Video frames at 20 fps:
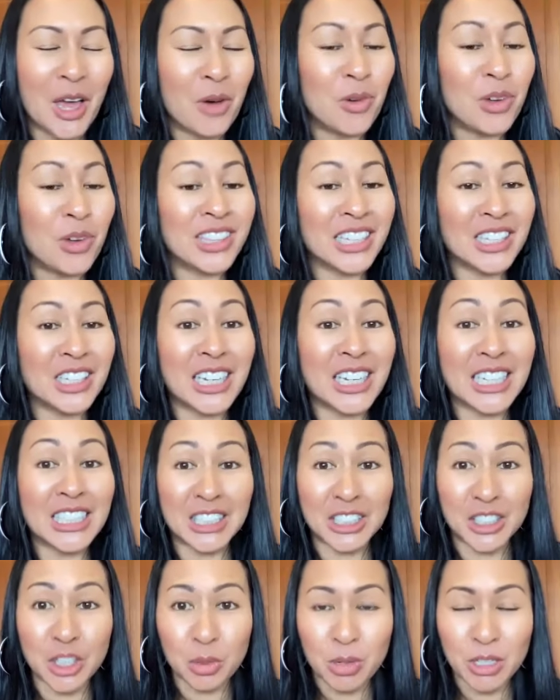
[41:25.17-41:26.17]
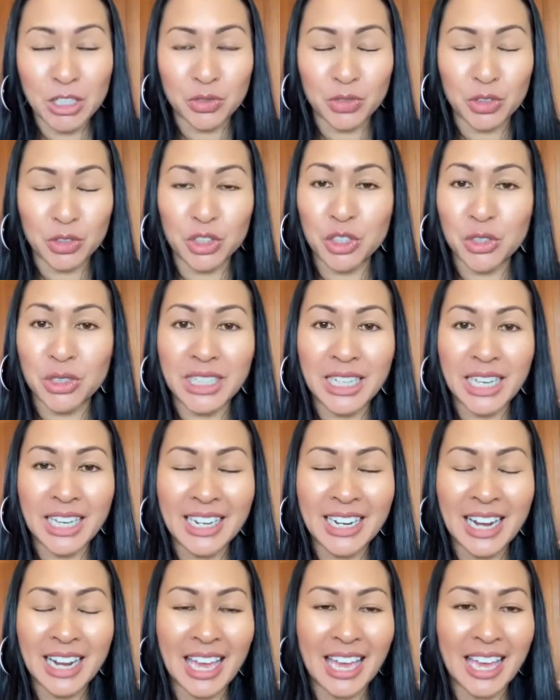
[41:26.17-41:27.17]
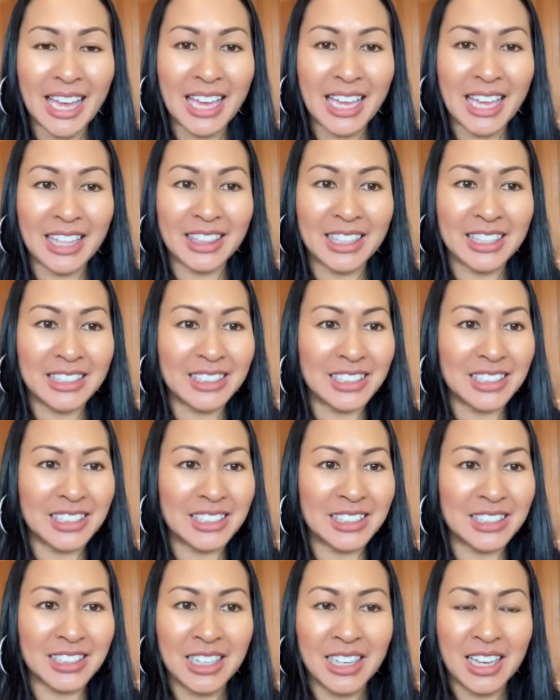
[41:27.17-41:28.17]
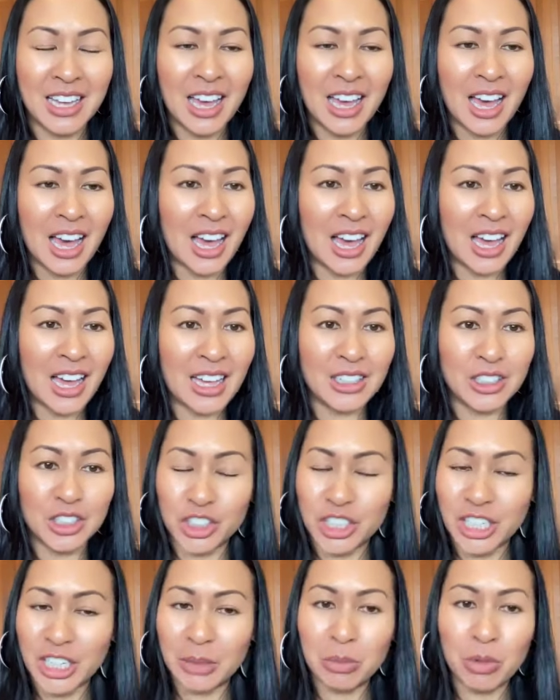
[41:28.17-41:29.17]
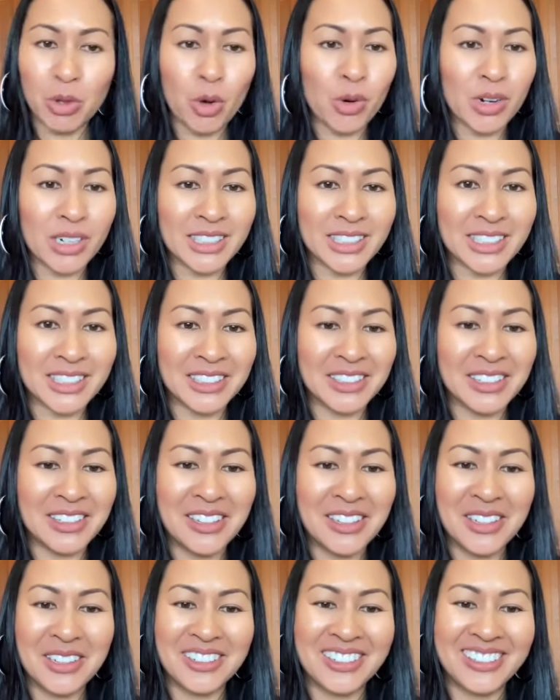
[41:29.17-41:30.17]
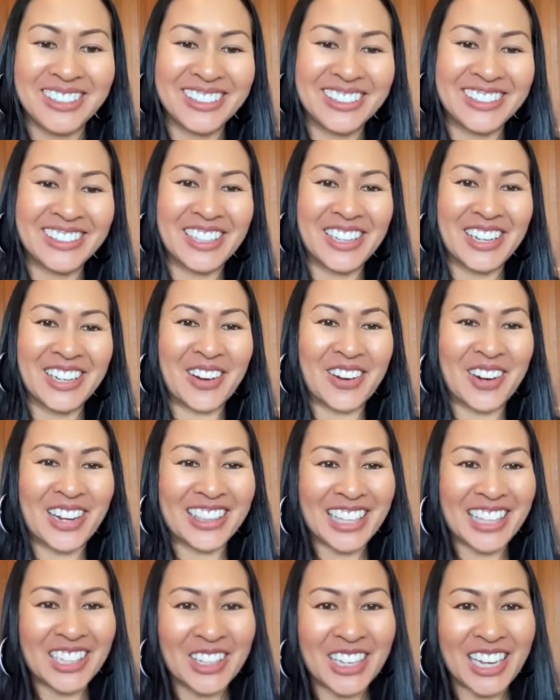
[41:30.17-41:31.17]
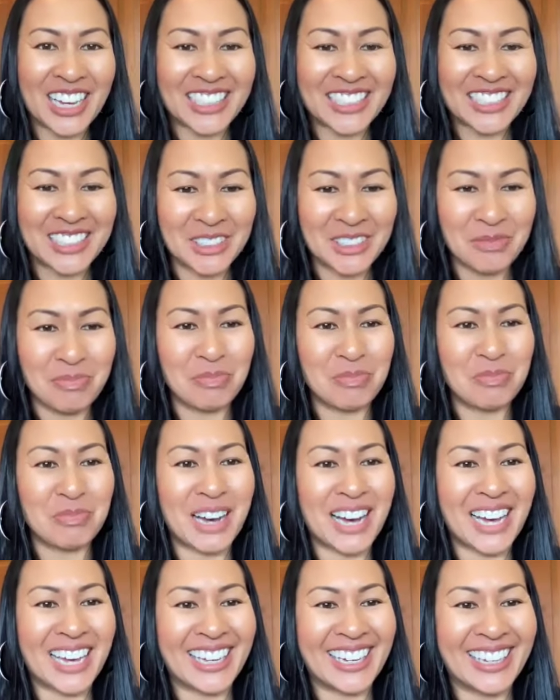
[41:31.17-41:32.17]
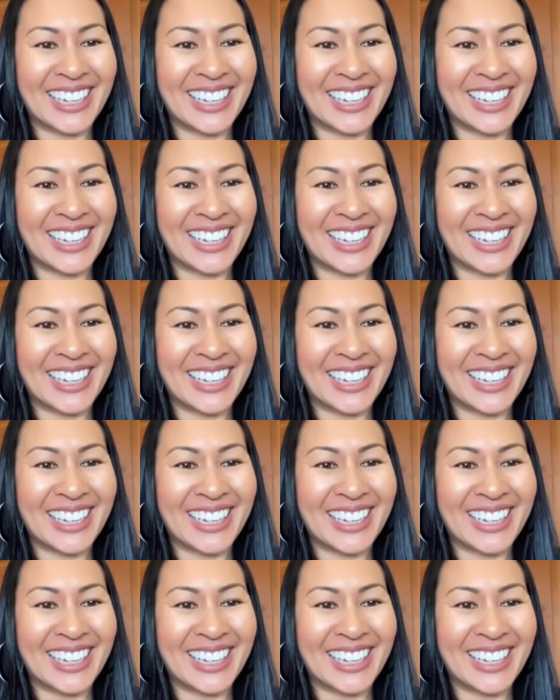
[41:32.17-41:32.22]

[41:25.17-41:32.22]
Well, thank you guys so much for tuning in. And this is James Norris. All right, thank you guys. Bye.